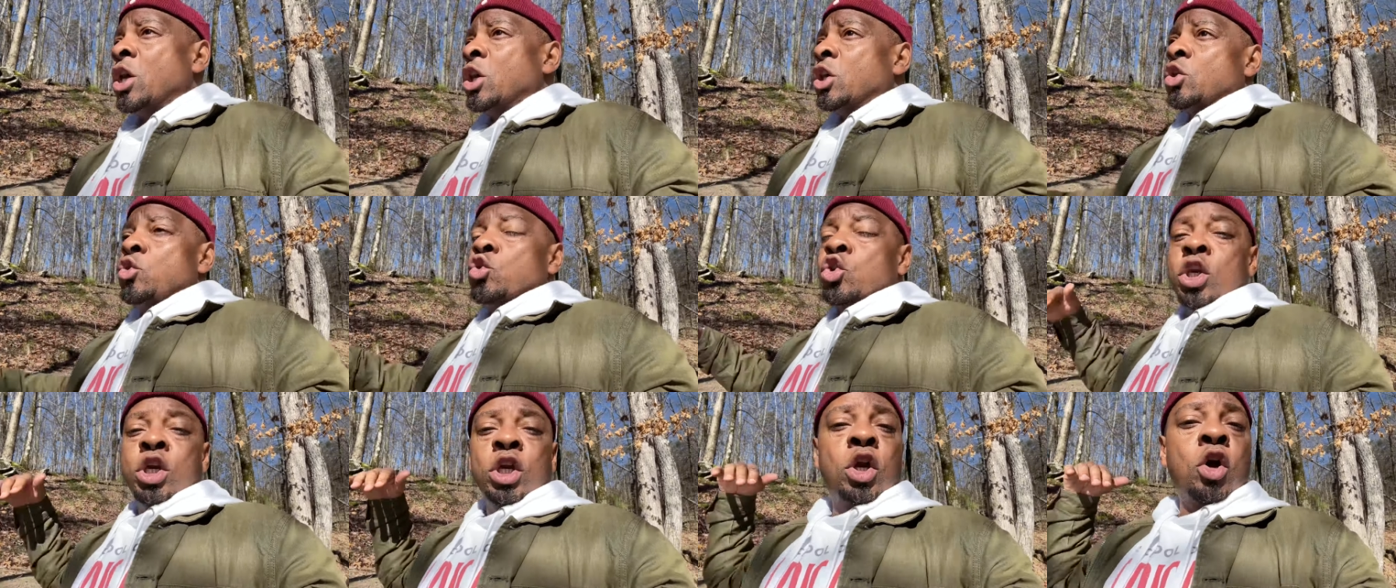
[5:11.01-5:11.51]

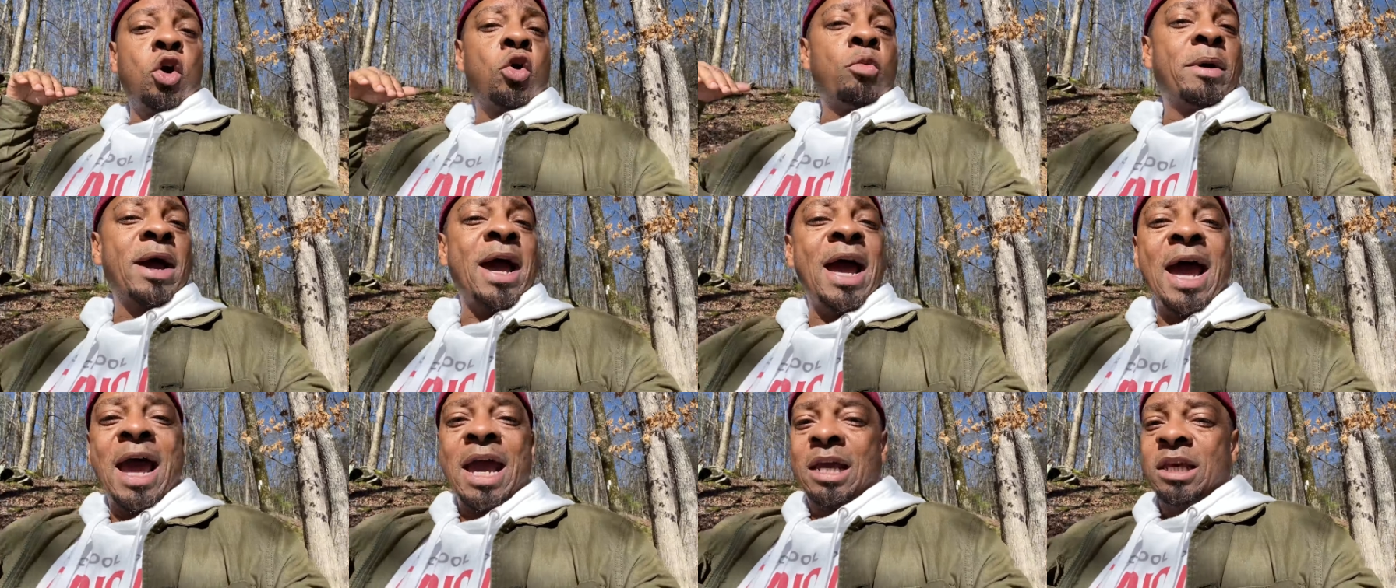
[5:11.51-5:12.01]
you can go
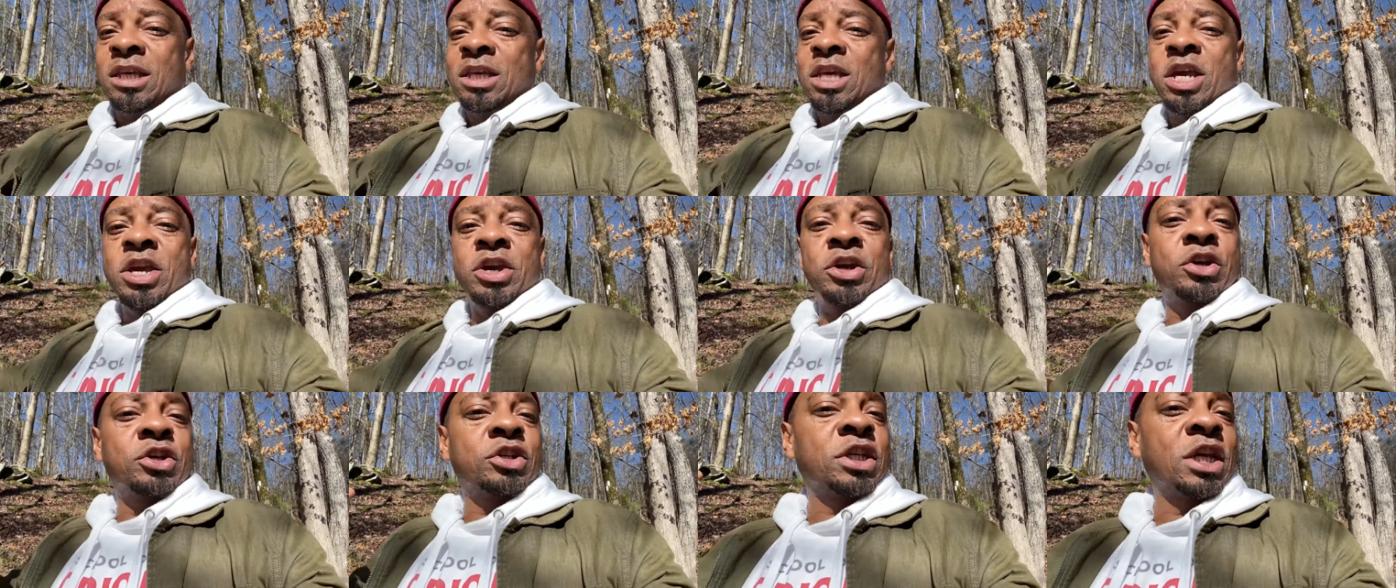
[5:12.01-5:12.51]
back
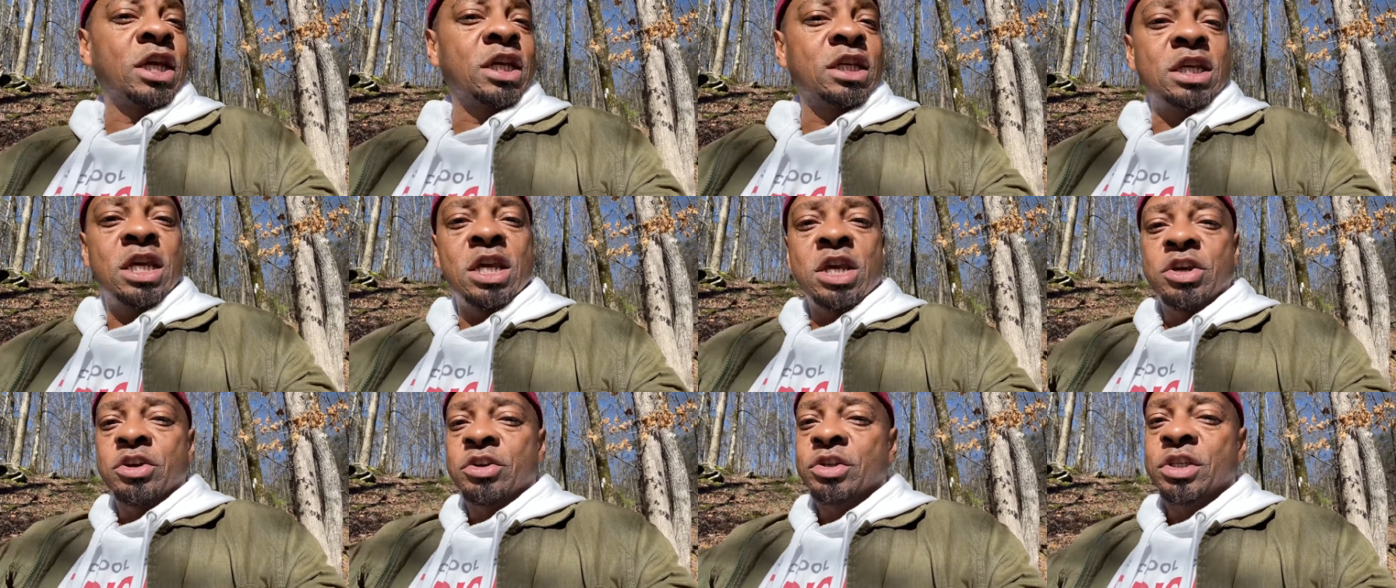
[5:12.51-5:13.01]
years and
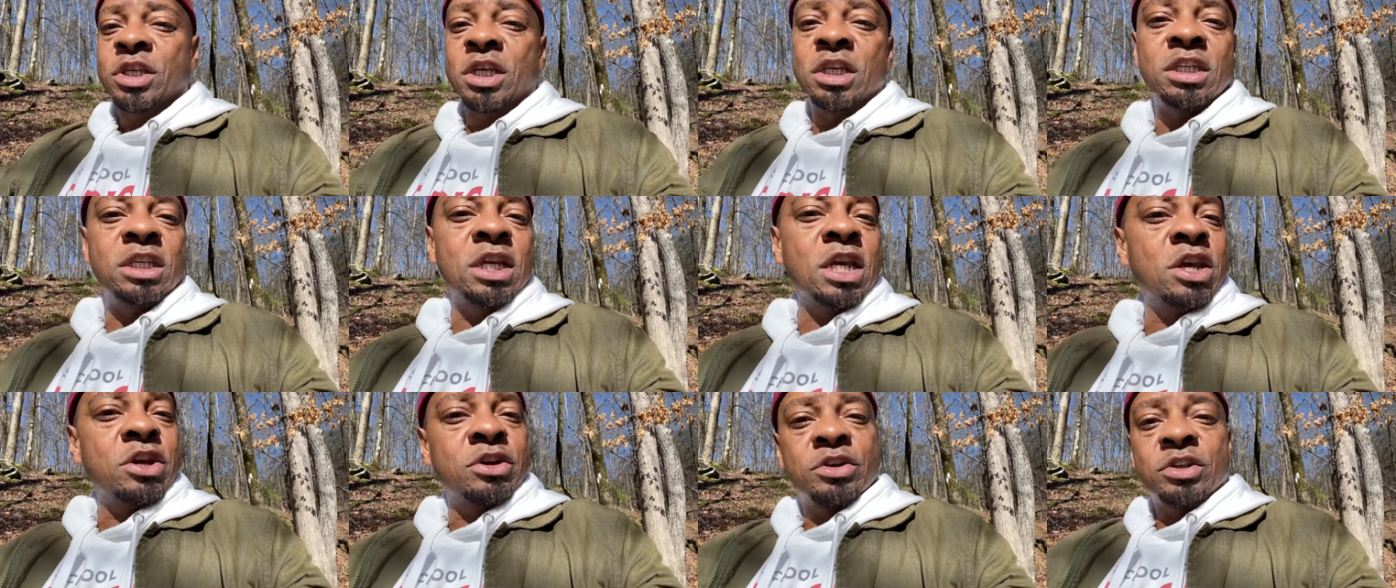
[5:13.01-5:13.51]
years and
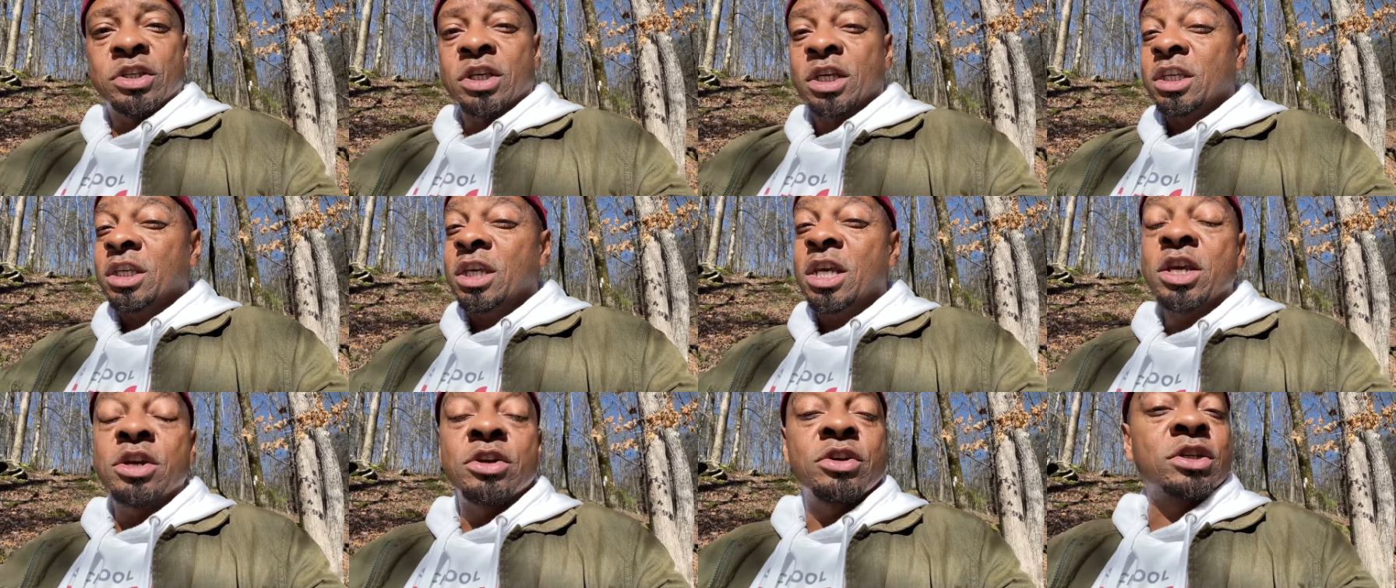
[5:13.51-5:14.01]
years and
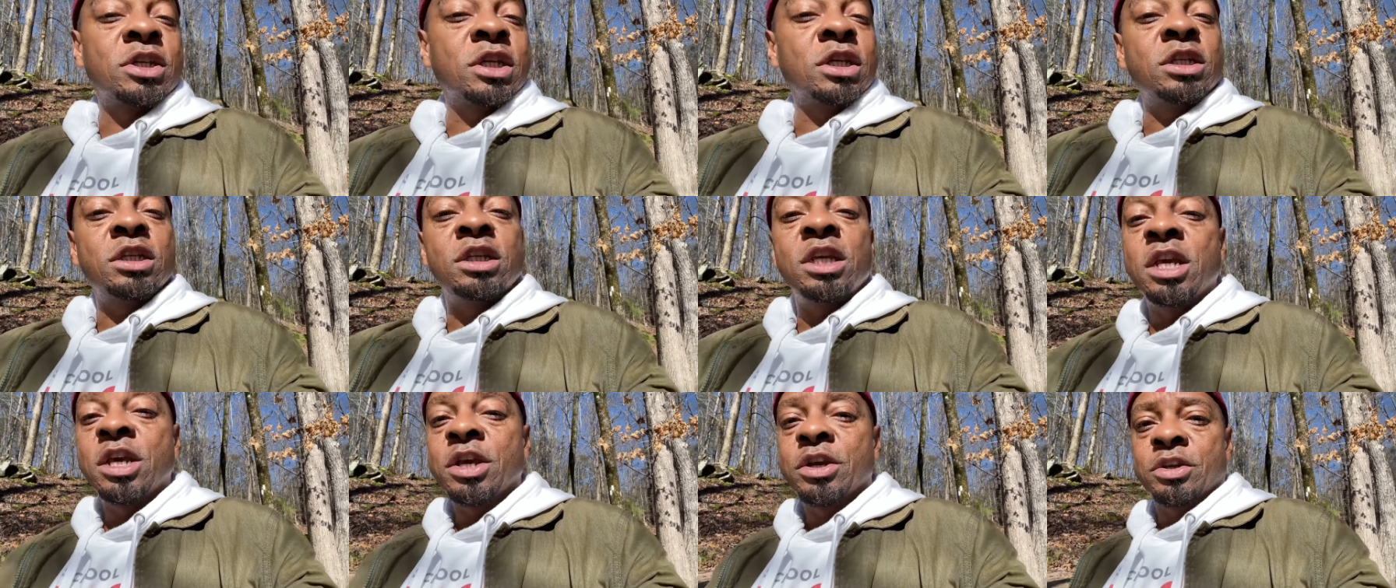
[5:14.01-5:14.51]
years and
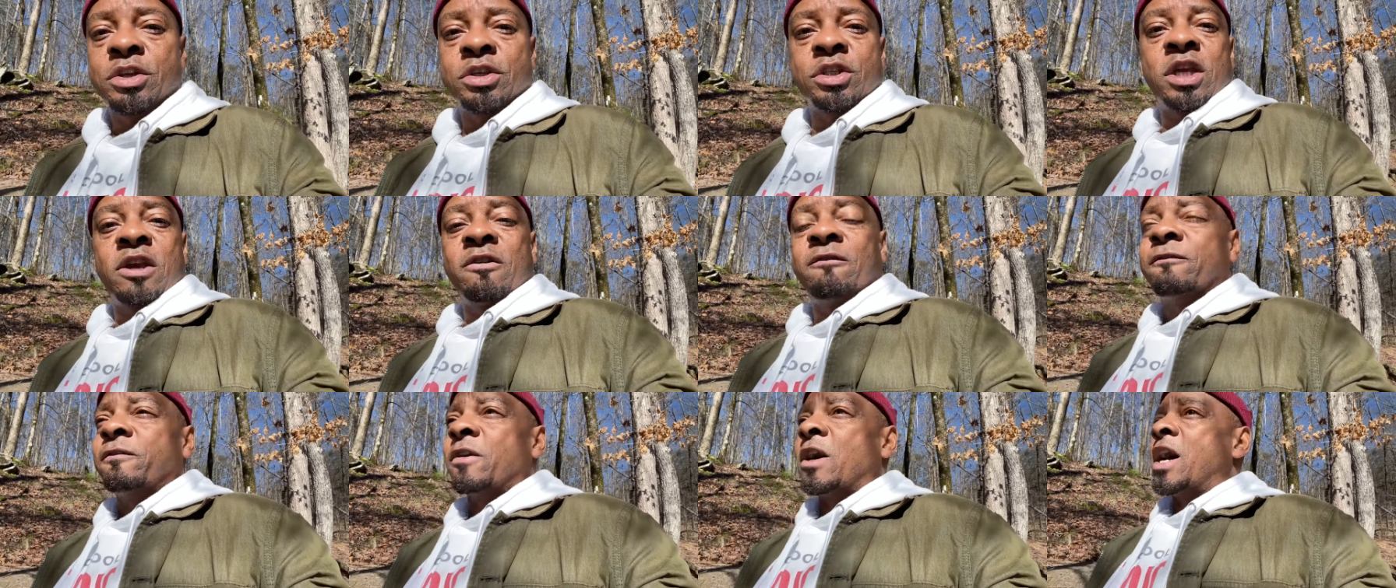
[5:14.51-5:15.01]
years and, years
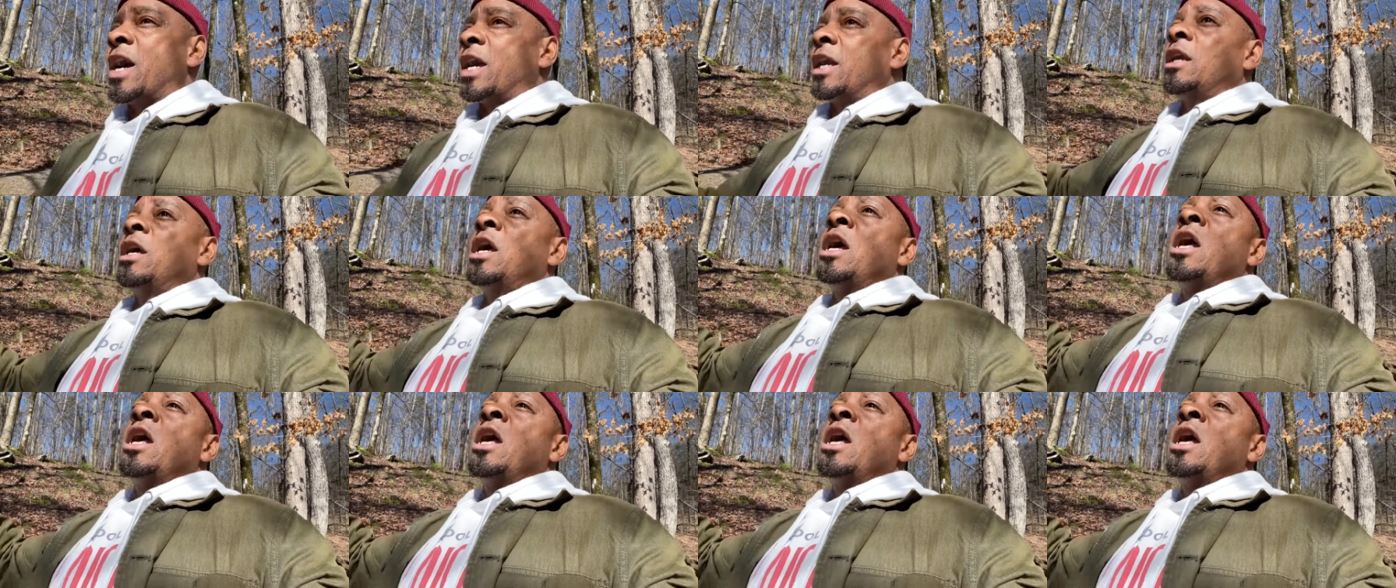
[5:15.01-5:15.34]
and find